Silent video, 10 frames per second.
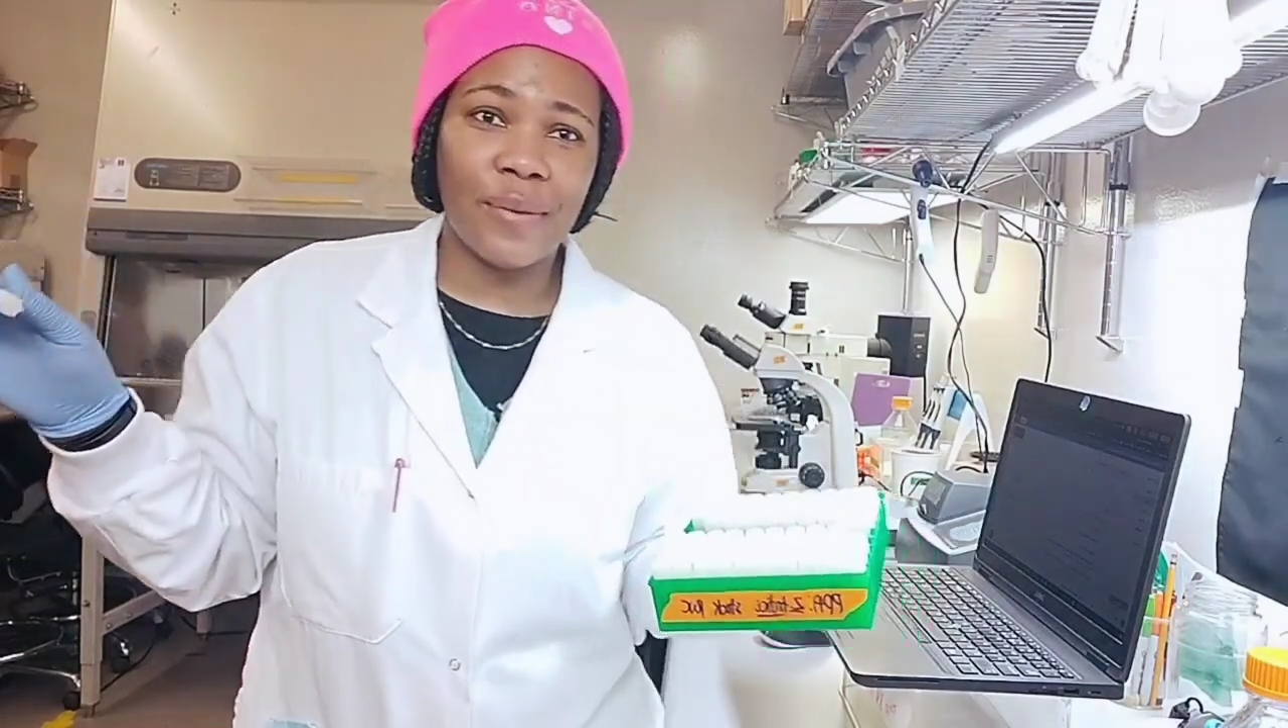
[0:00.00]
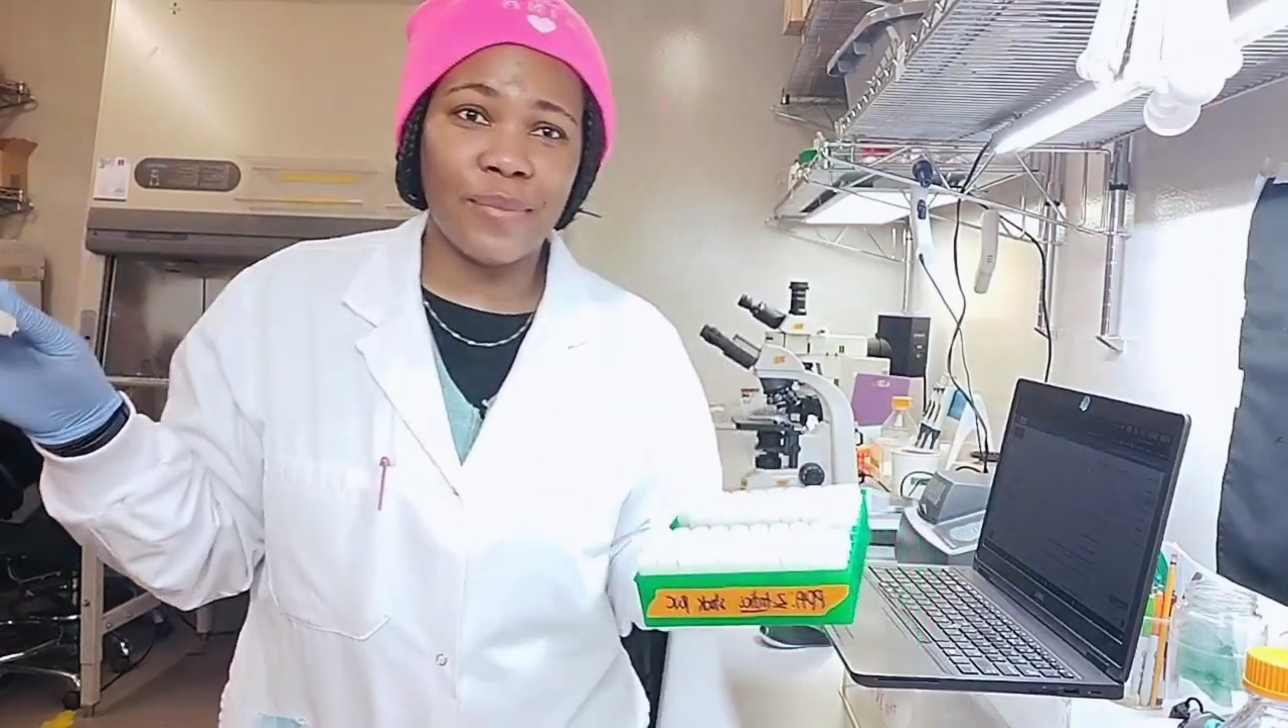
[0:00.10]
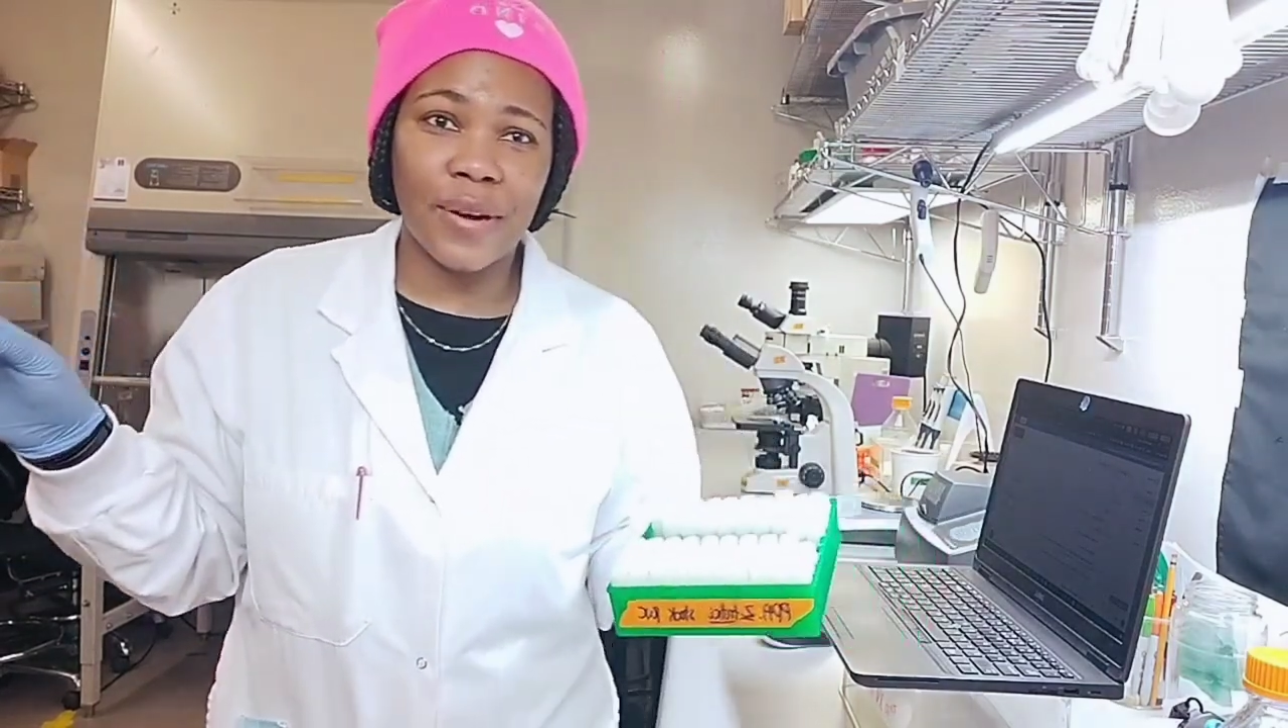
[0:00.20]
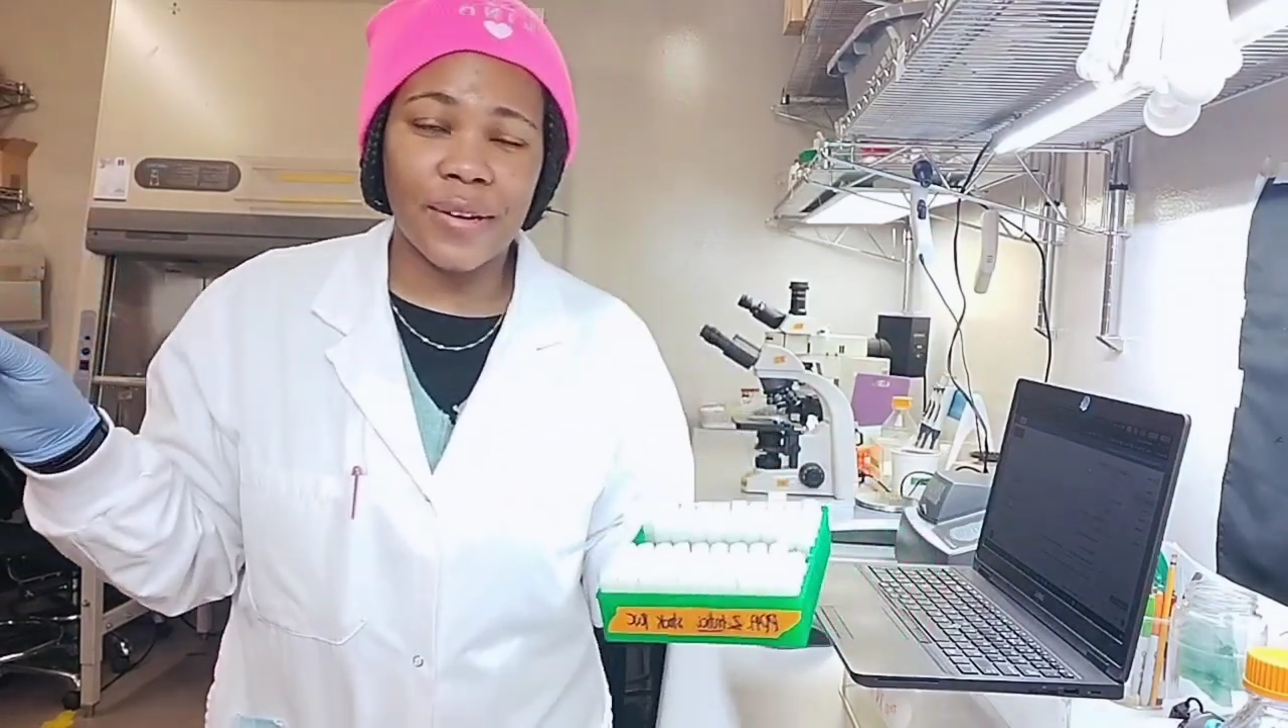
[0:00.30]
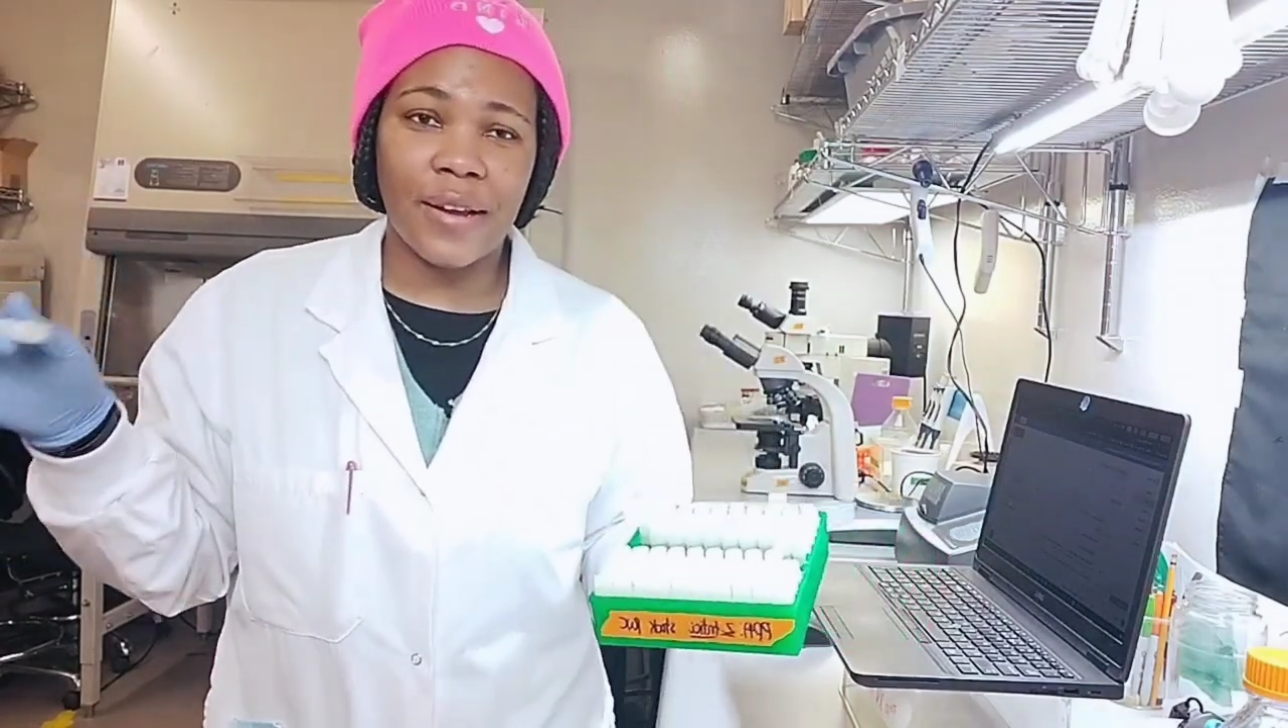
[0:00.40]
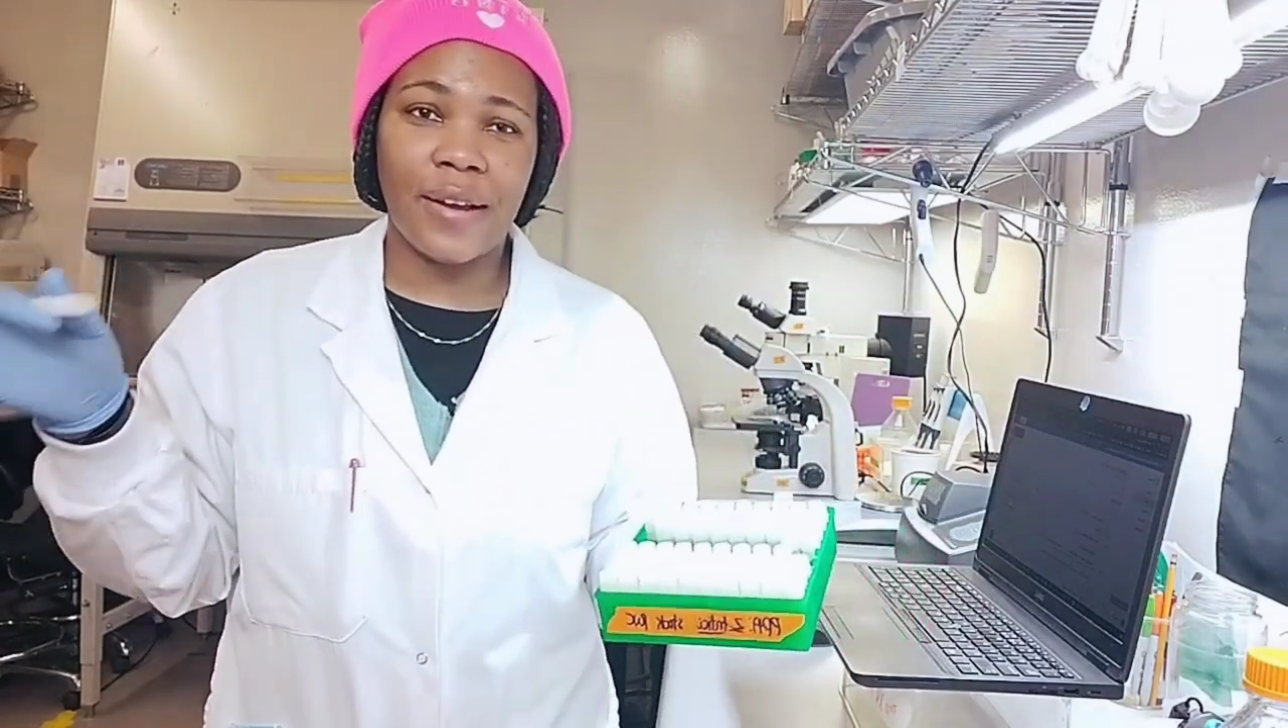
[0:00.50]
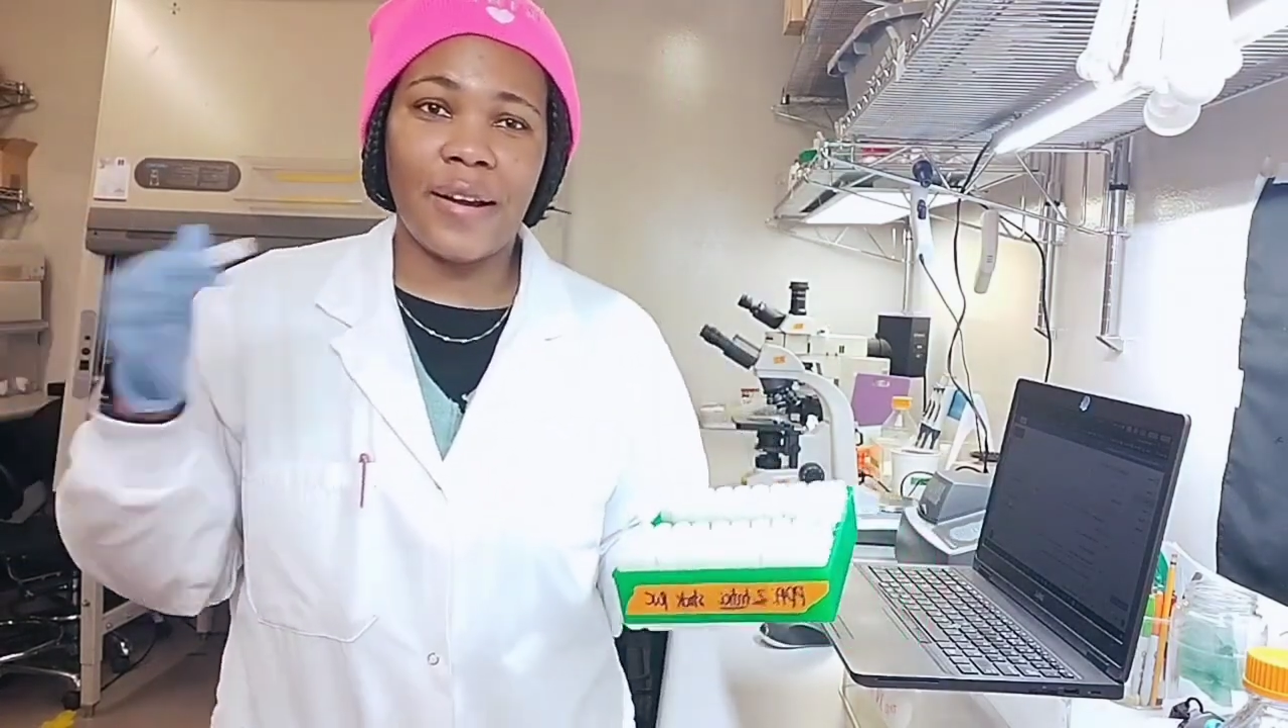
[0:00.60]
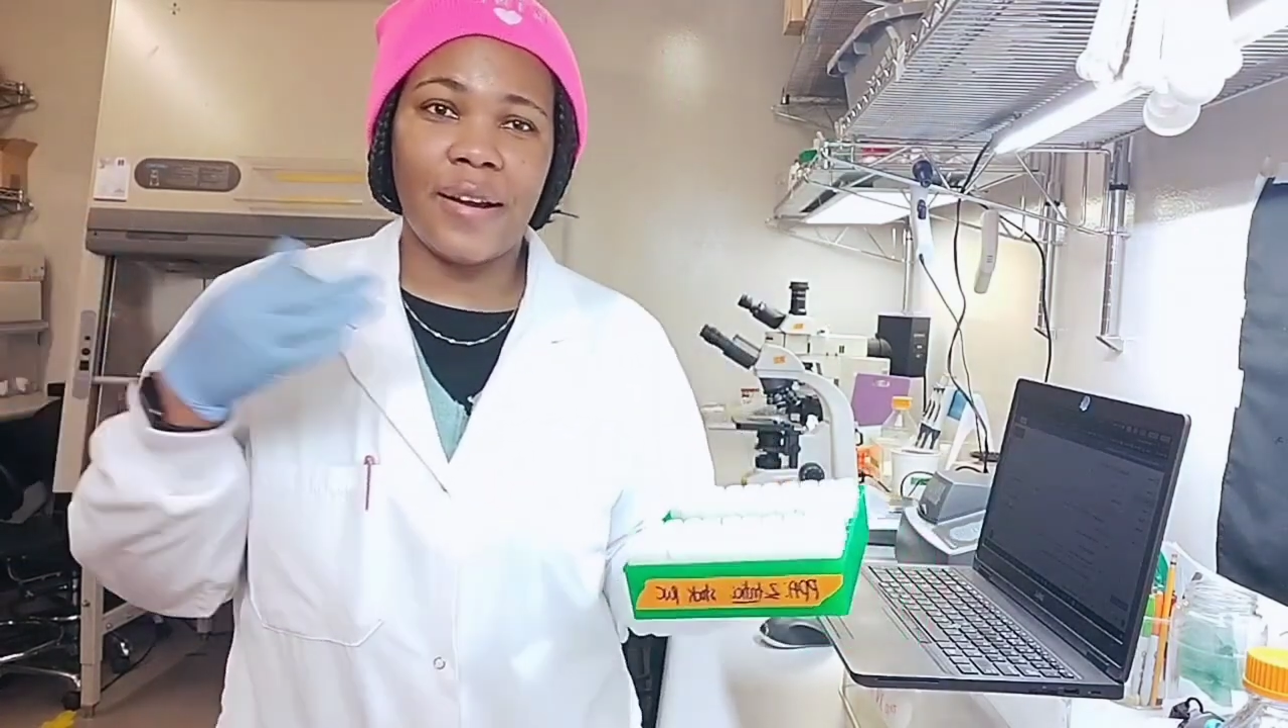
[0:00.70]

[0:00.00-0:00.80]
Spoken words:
it, but